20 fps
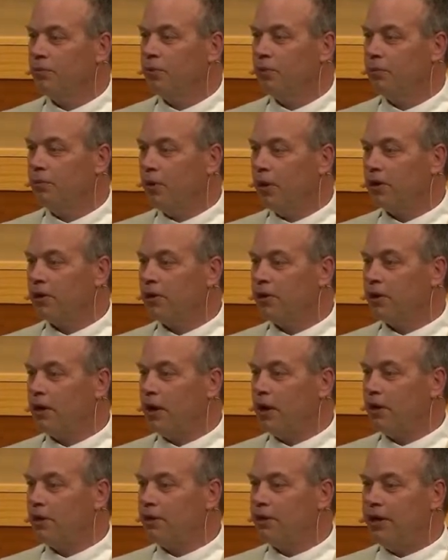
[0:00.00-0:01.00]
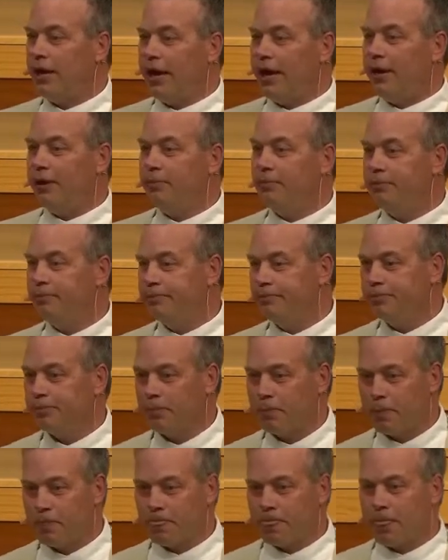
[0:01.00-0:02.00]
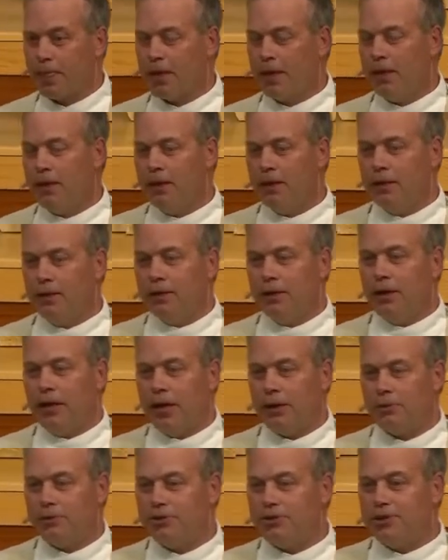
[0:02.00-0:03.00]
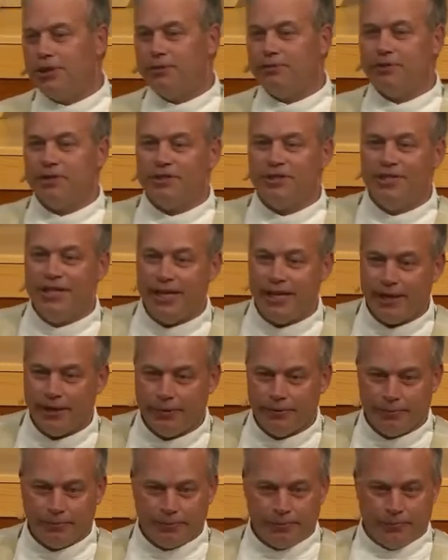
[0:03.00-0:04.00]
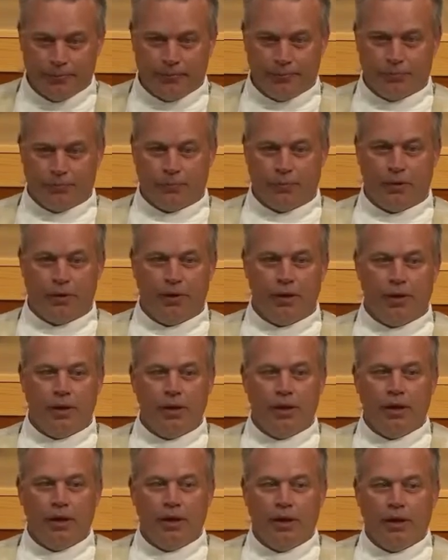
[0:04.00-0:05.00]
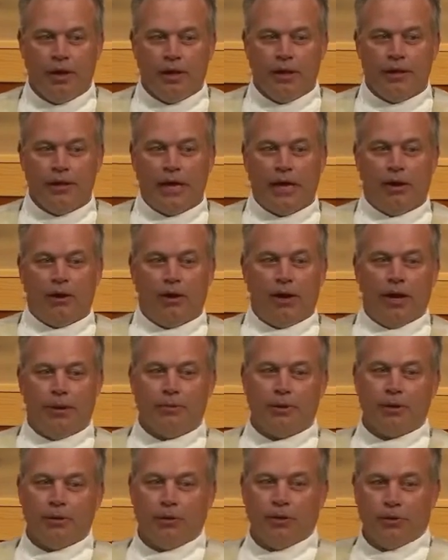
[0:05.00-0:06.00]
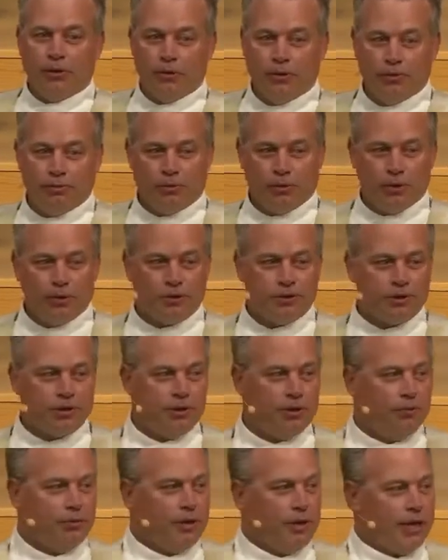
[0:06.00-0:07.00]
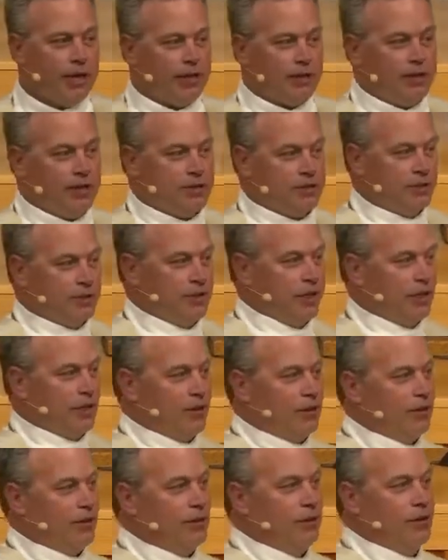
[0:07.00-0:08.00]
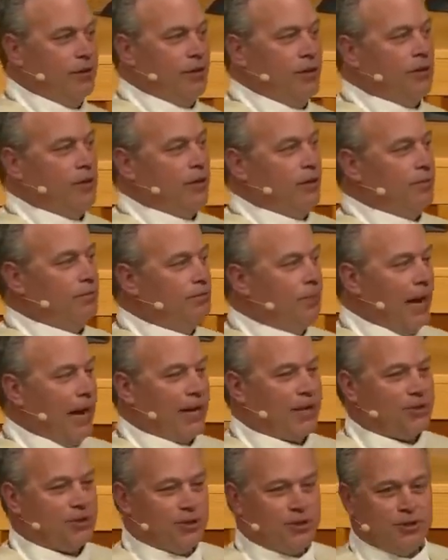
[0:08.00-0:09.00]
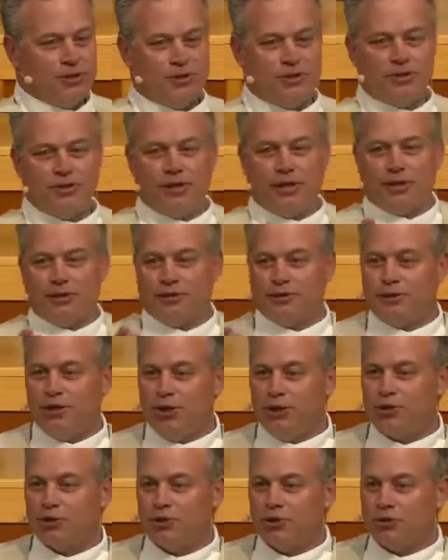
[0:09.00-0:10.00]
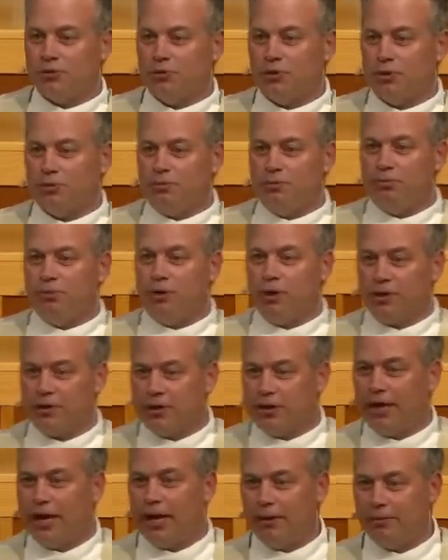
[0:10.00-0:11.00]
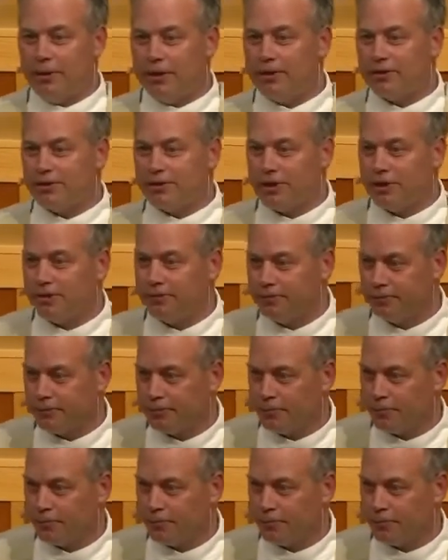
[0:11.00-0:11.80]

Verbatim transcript: Report card came. I received a D. Now, I'm an old person, and we had these little boxes that teachers would put comments in.